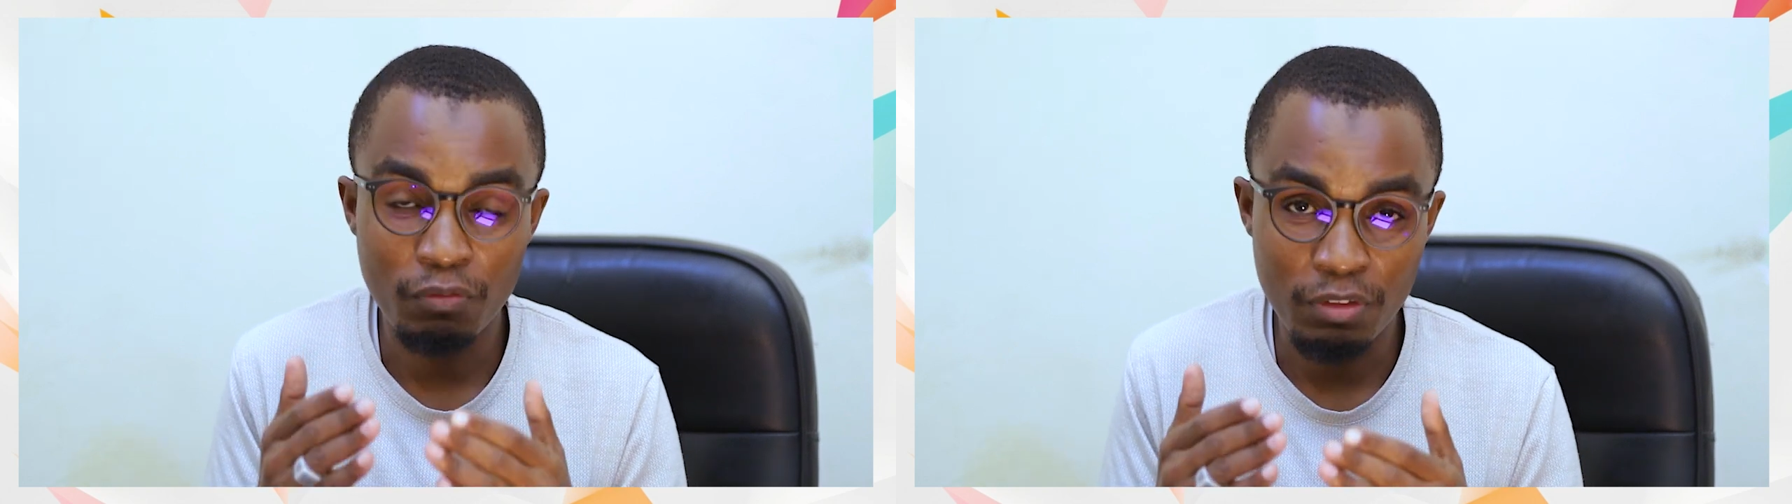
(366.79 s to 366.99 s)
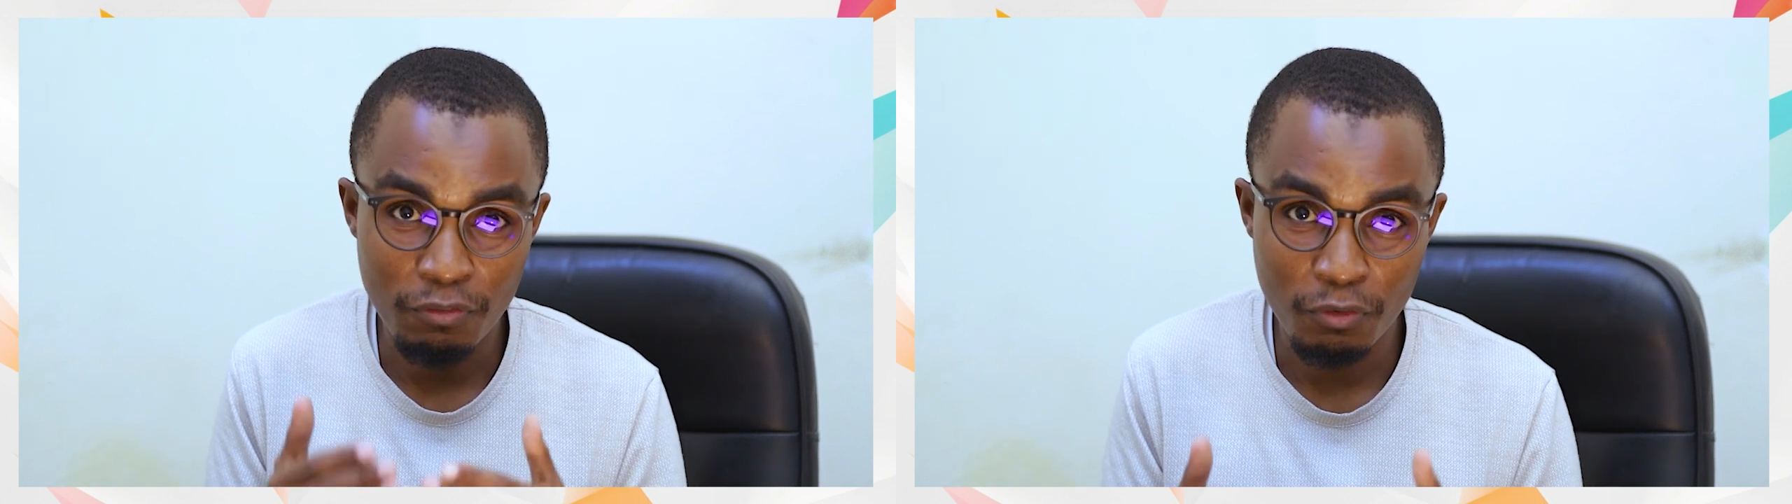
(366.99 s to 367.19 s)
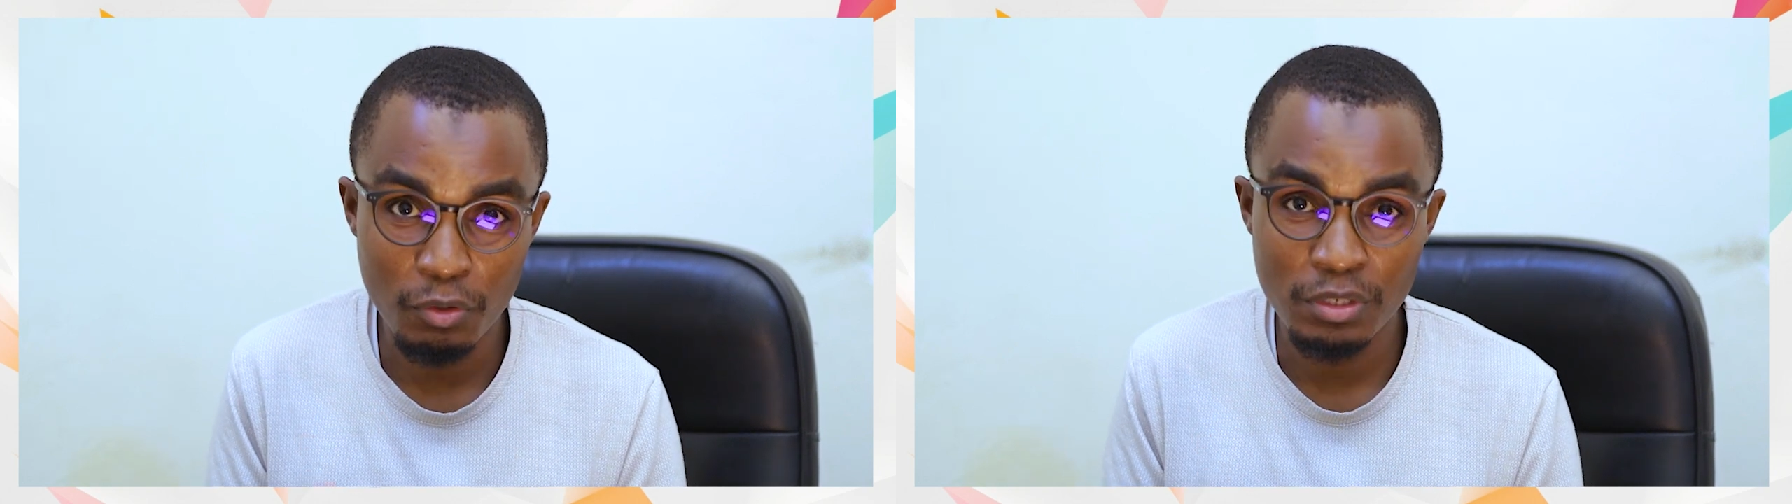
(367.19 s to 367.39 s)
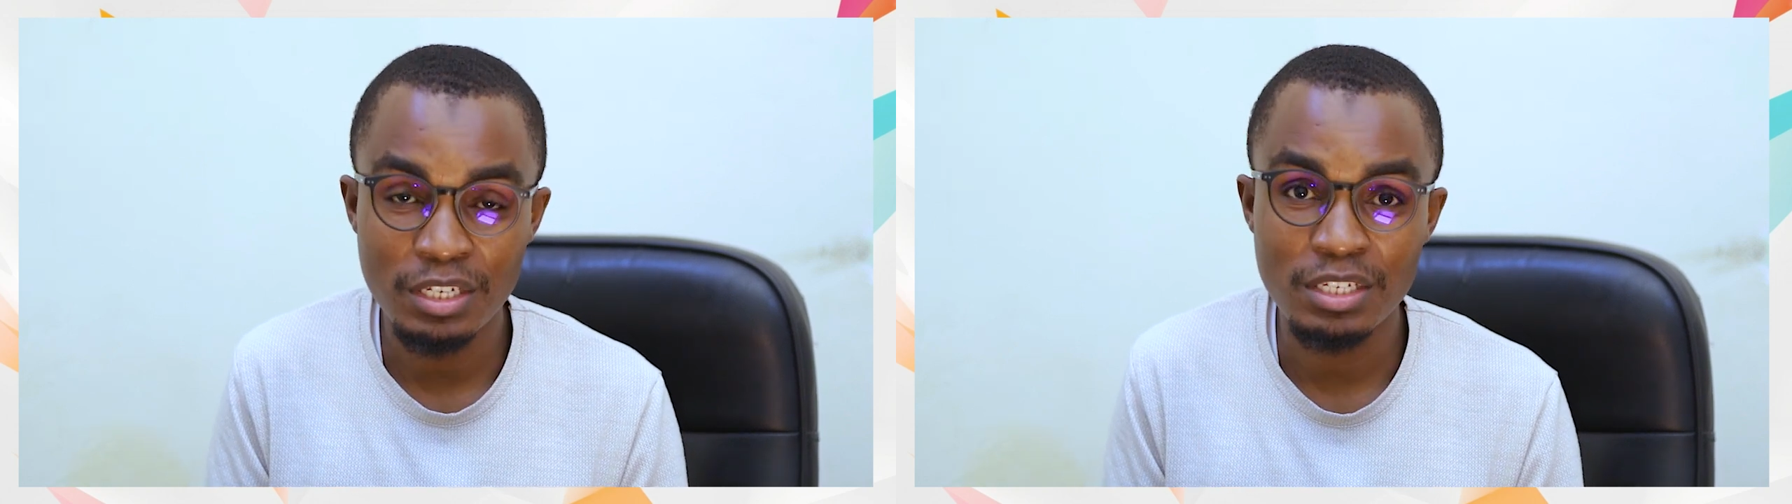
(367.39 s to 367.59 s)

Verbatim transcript: of the fonts,